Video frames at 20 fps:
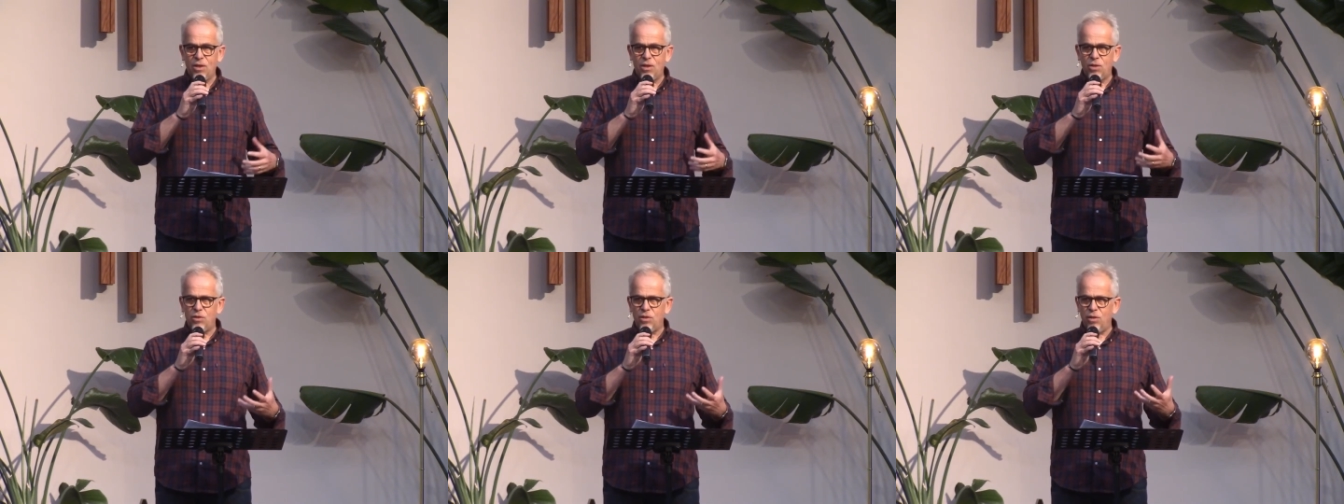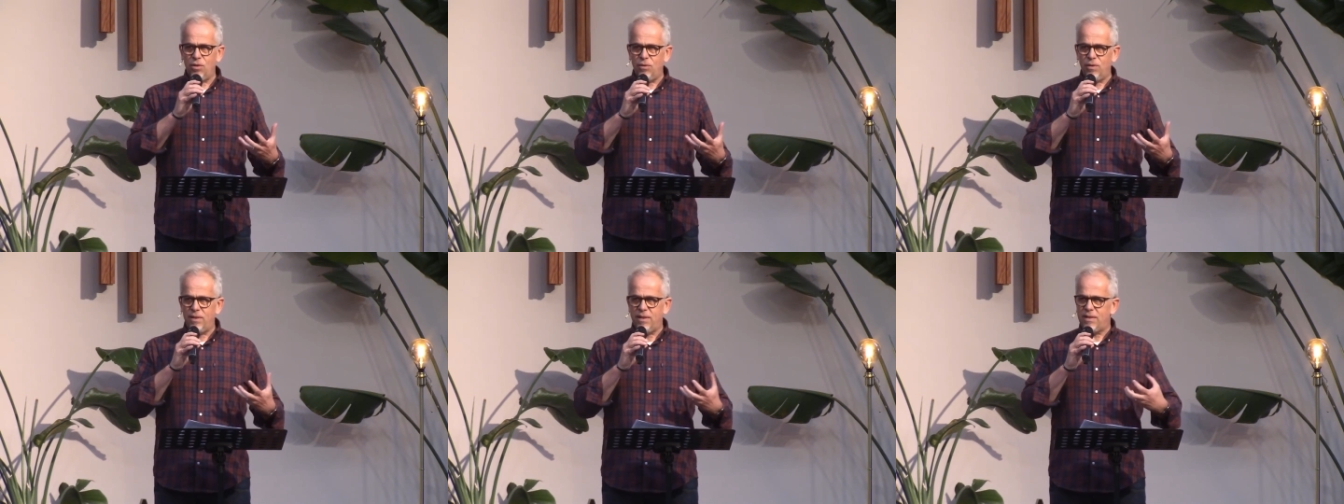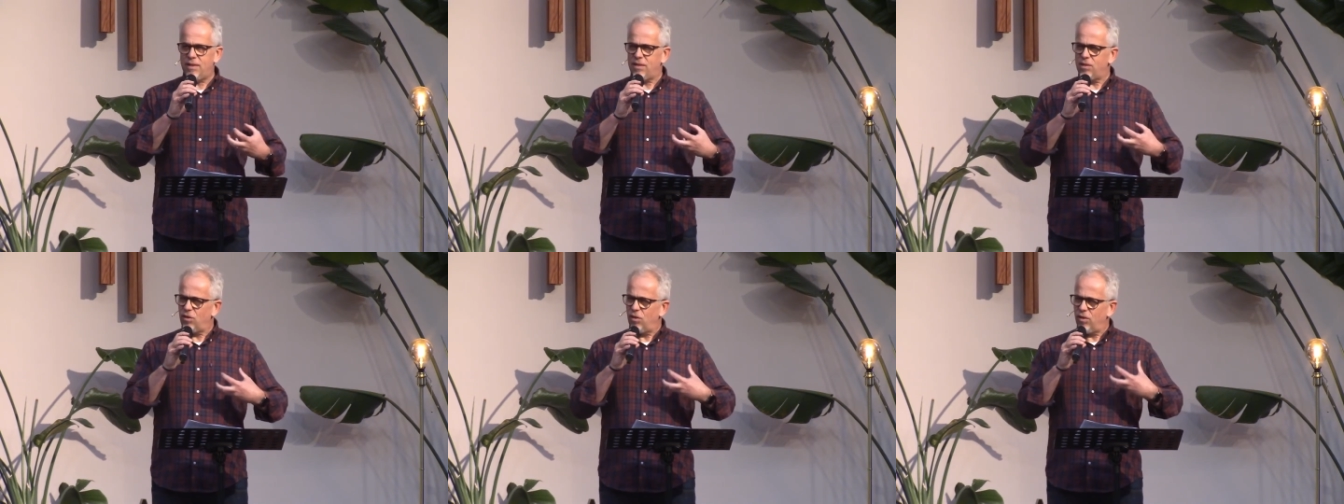So
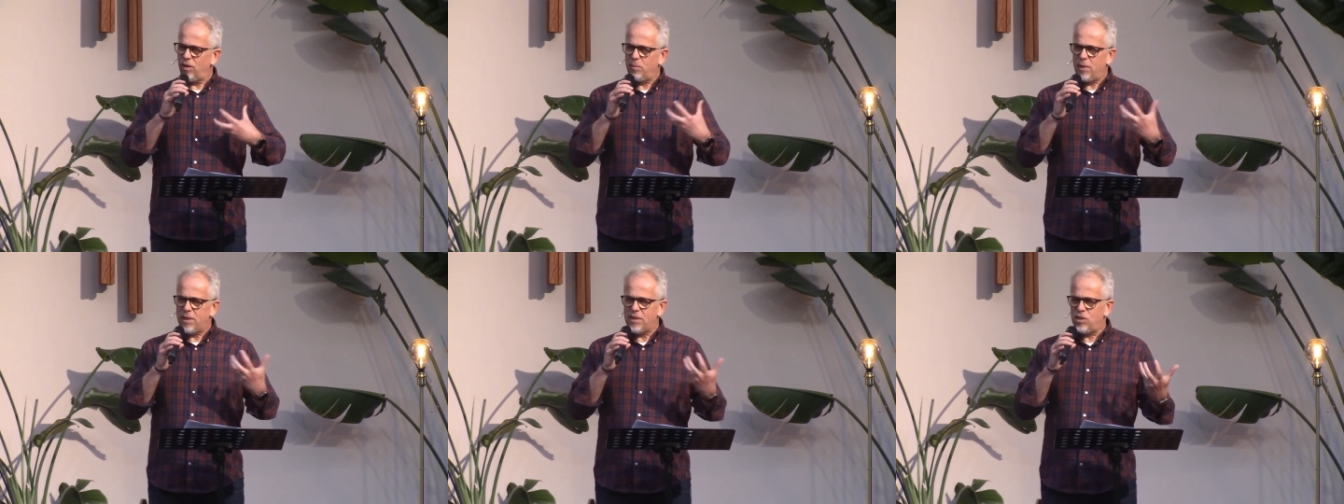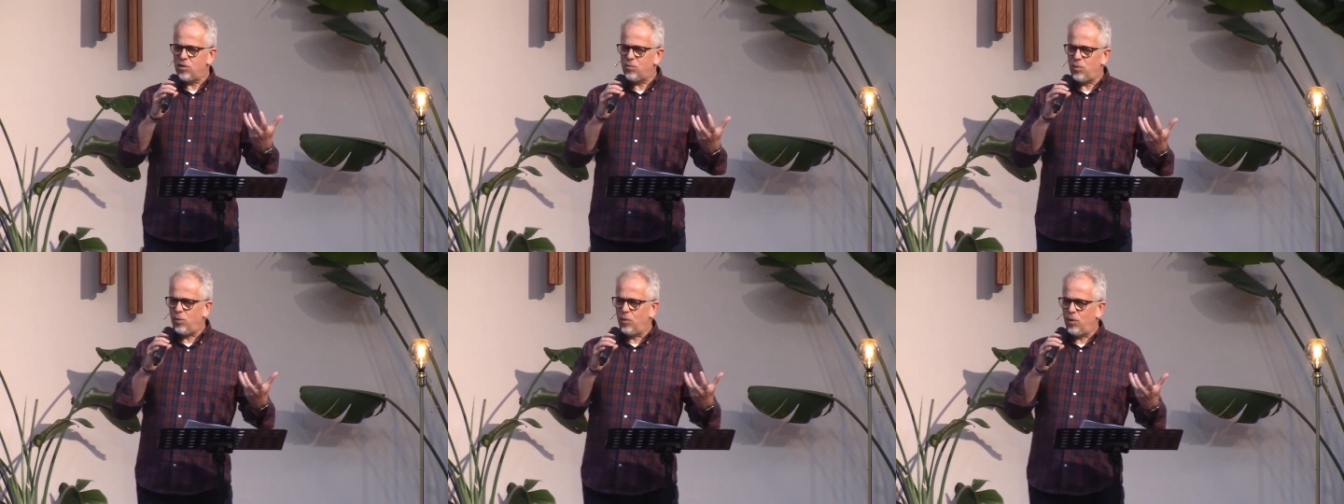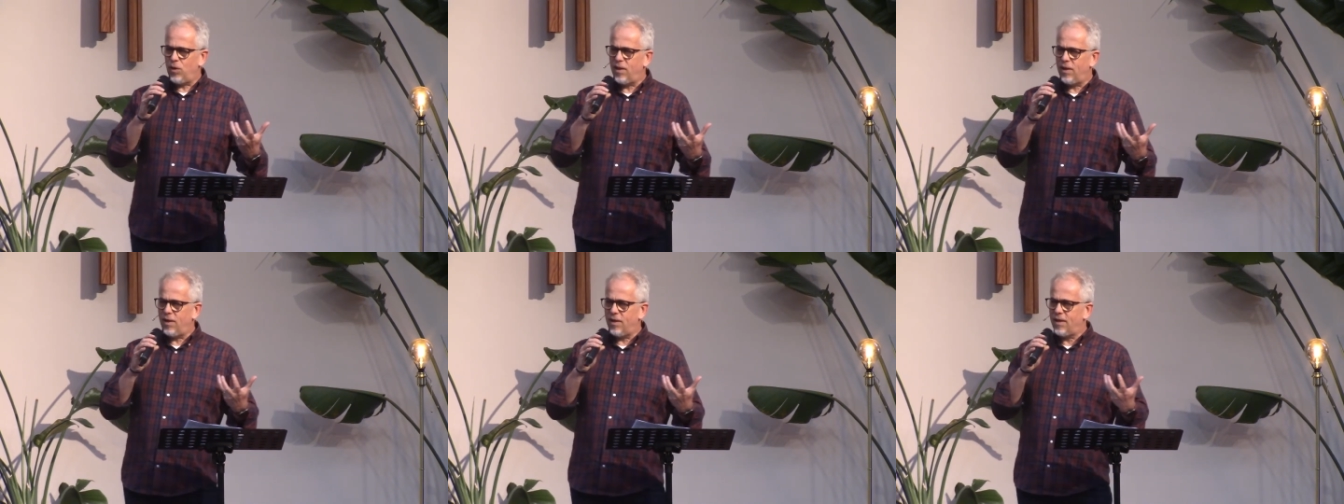this is not the message we
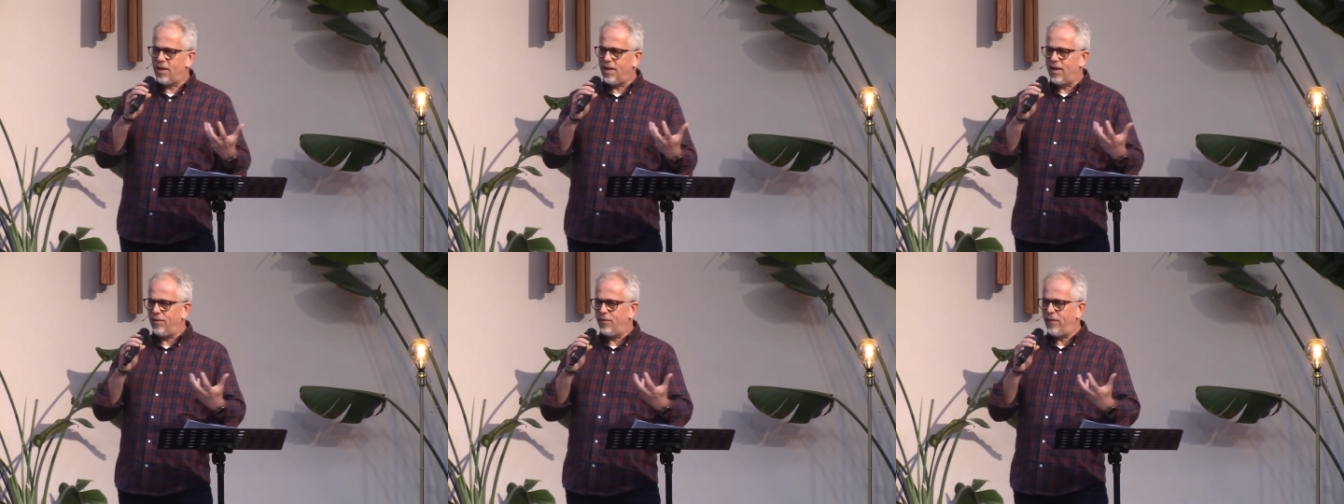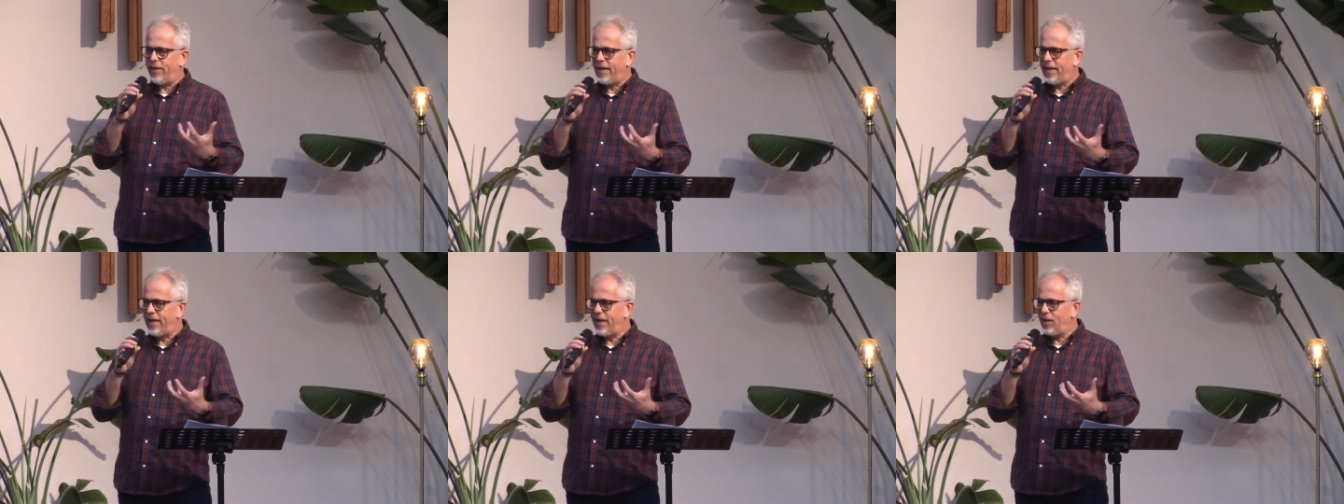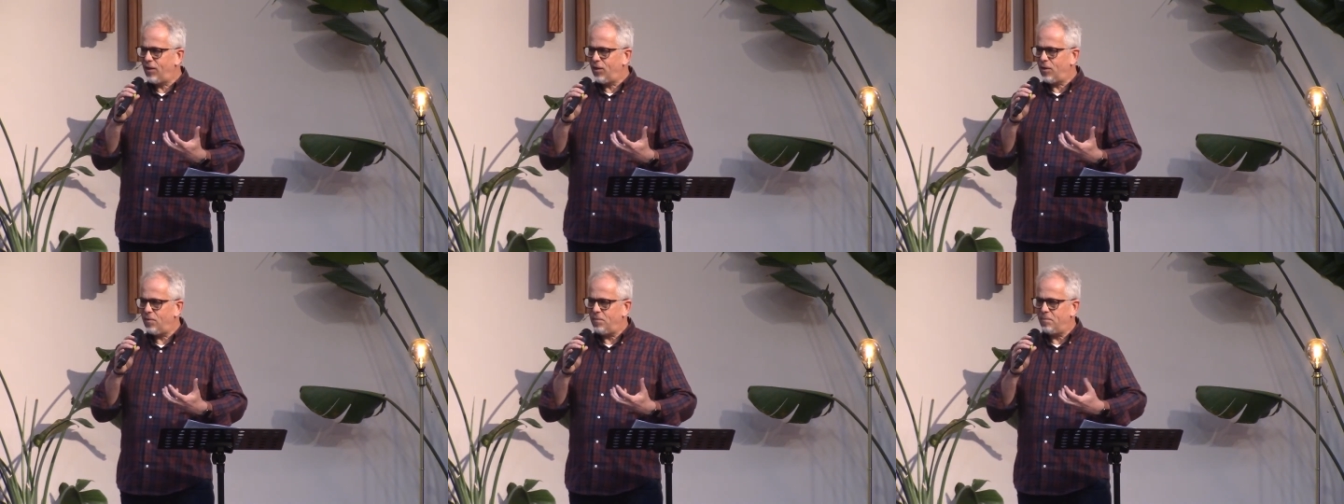want to kind of
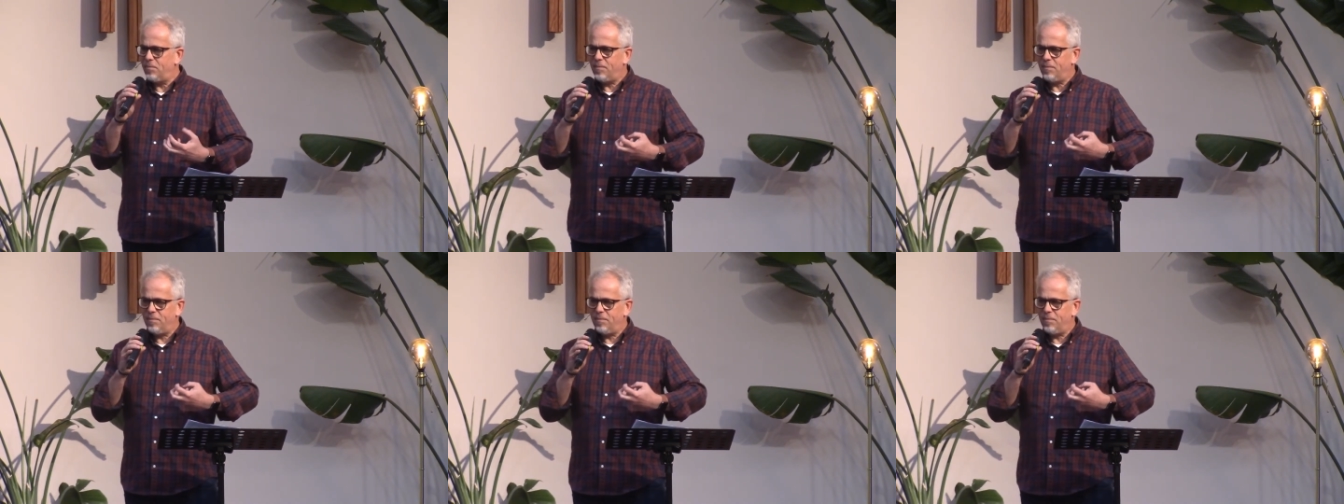hear,